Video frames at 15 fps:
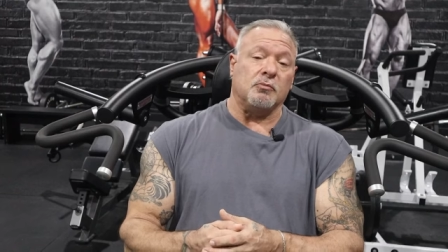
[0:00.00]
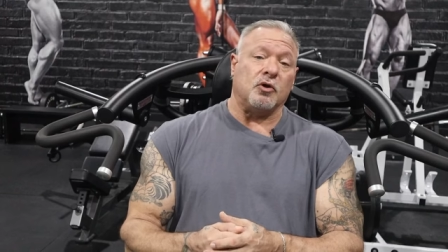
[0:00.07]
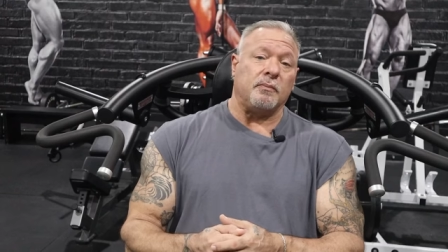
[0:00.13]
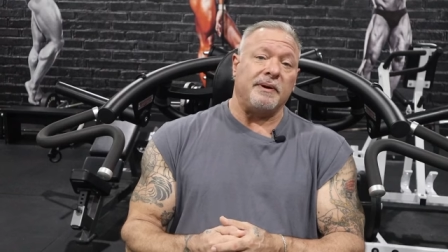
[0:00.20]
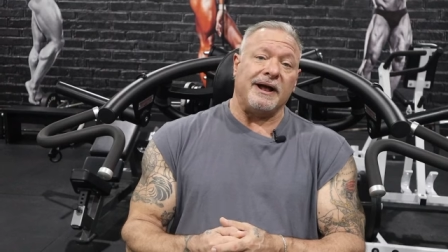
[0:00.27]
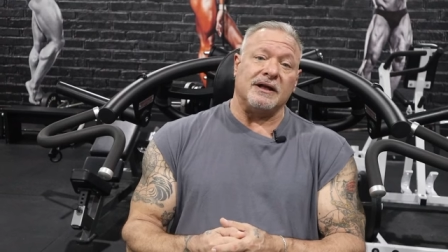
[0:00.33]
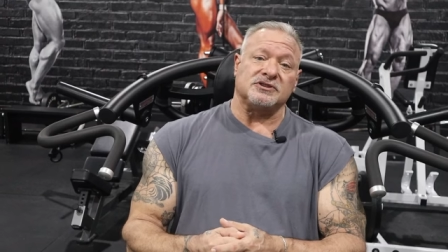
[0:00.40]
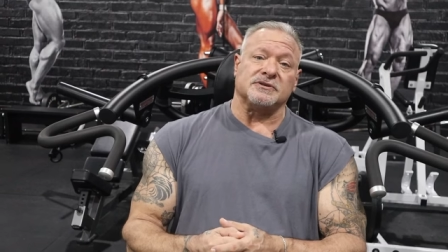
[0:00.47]
or more
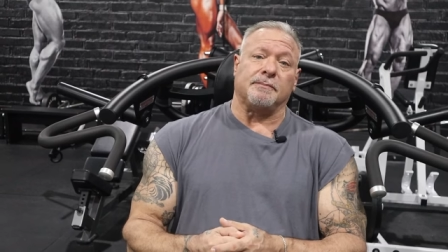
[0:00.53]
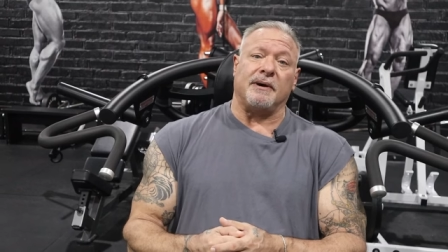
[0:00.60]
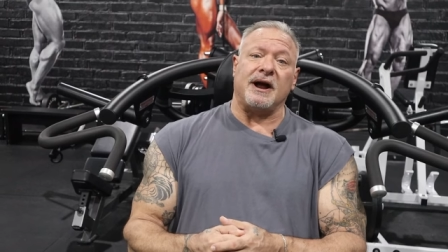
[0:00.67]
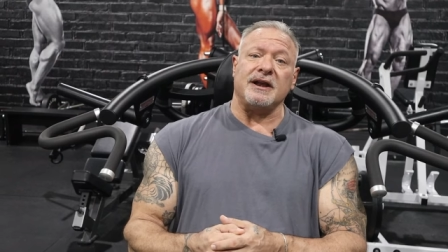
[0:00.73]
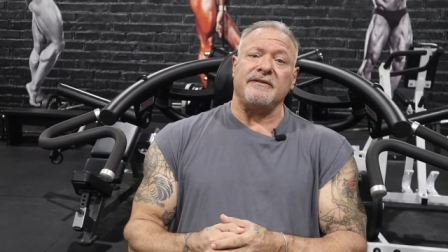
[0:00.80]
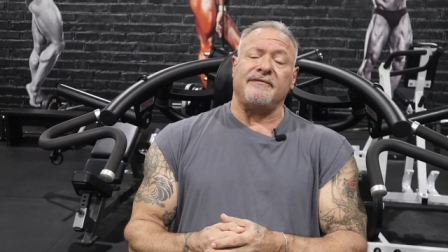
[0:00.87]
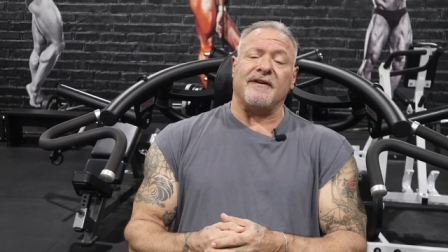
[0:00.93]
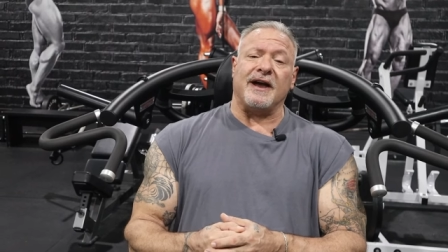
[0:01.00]
pounds of
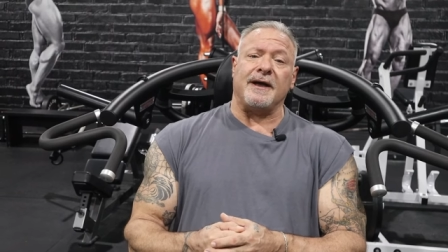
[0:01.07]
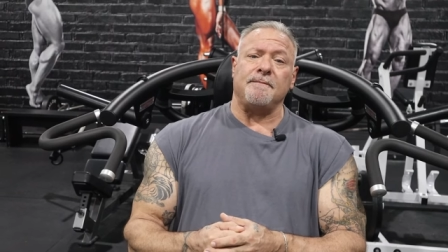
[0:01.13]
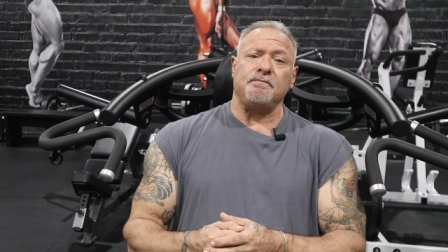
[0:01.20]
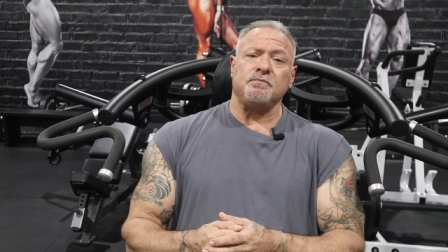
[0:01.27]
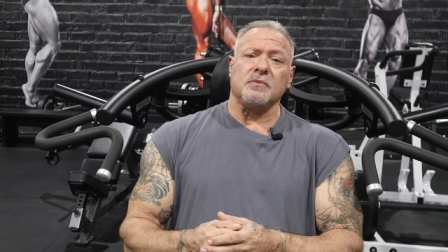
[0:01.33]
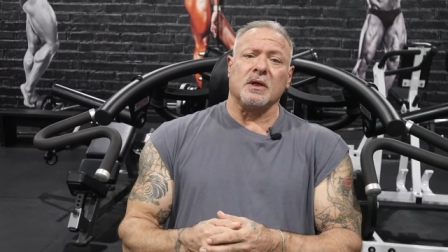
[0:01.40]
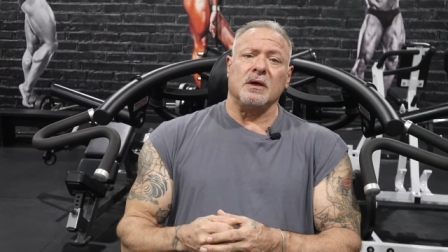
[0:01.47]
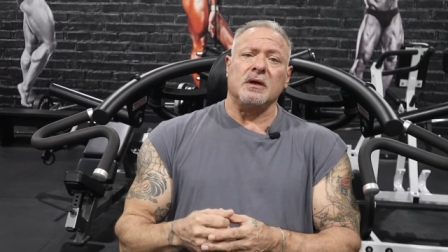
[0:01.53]
body fat,
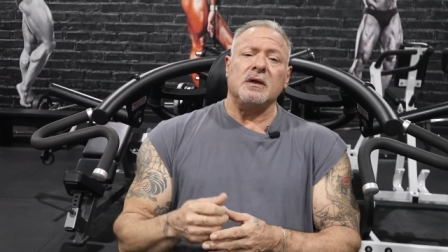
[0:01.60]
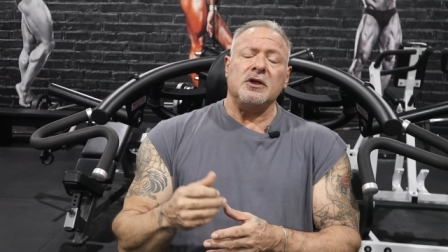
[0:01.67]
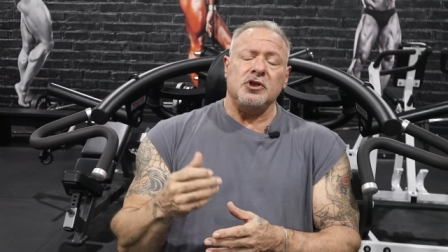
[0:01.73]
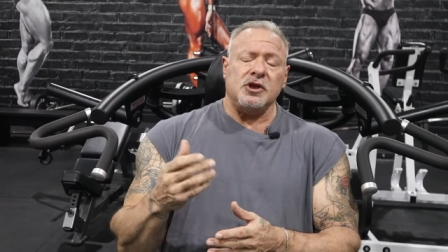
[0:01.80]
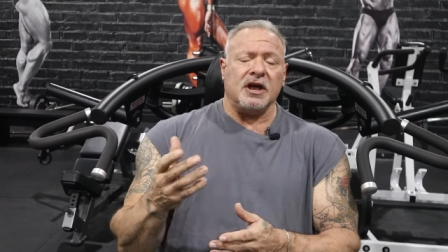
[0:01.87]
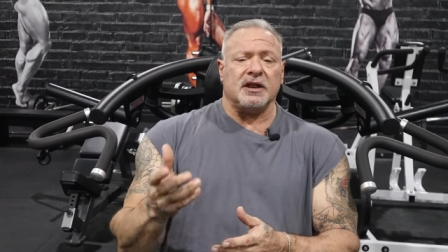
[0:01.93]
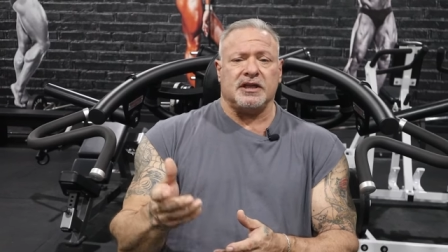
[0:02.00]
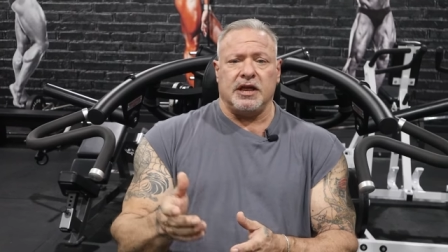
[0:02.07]

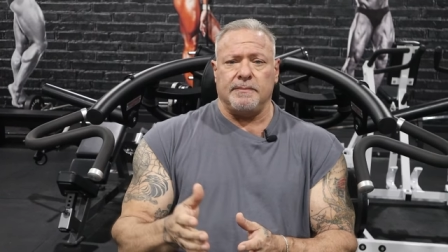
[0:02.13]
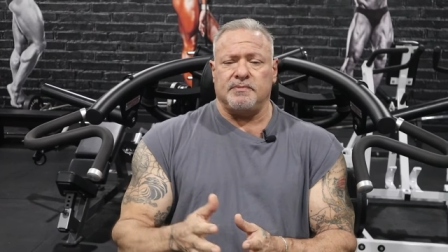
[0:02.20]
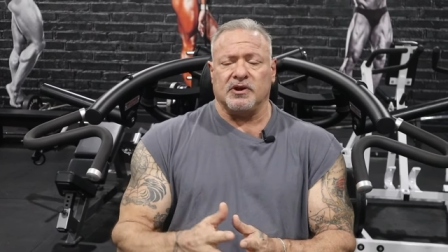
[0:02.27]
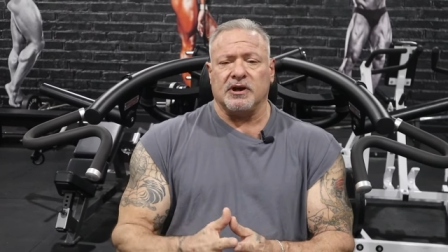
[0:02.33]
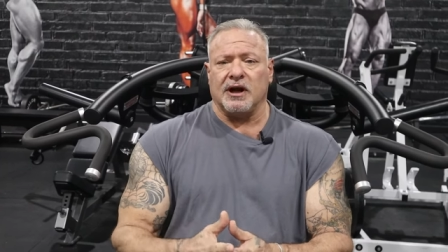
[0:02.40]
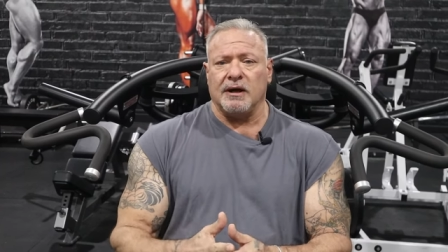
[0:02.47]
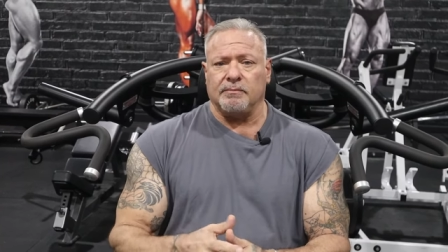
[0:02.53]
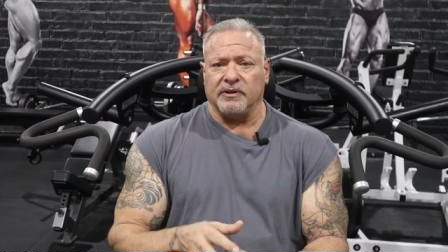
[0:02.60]
you got to keep your
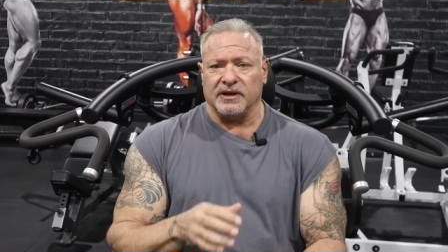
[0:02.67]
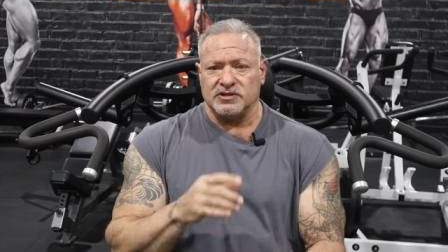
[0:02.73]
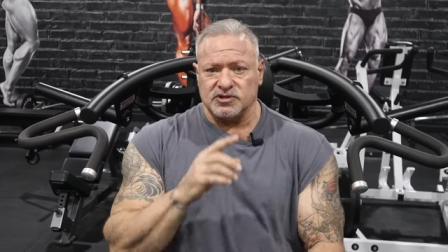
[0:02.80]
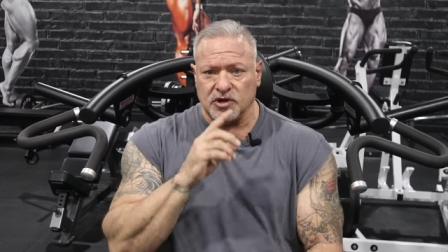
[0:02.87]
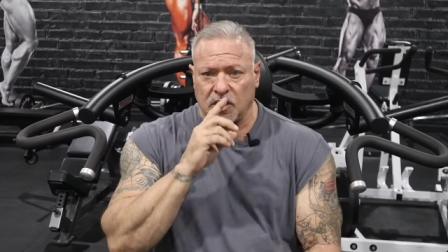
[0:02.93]
complex